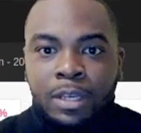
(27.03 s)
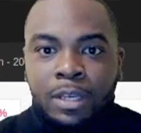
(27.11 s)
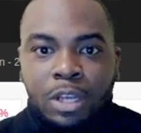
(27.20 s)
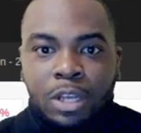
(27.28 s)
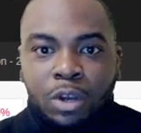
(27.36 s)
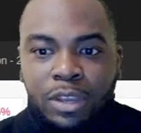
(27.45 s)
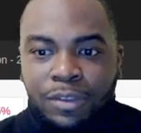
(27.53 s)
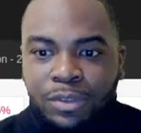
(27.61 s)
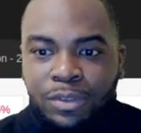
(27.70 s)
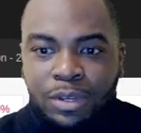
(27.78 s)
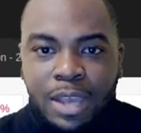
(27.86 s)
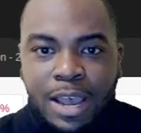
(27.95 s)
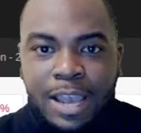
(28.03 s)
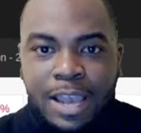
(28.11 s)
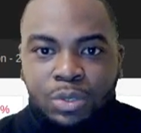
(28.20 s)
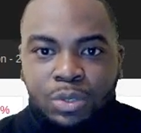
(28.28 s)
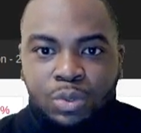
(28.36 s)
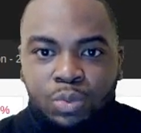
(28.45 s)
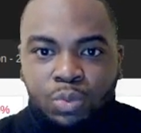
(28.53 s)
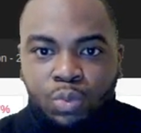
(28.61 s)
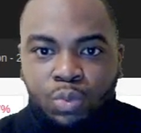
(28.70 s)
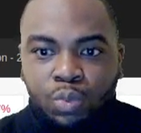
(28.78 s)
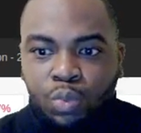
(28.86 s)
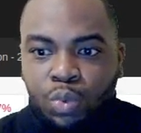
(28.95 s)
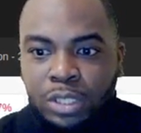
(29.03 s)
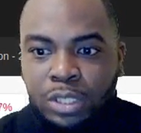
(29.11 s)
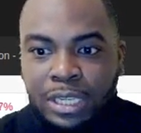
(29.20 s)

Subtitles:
So if you guys want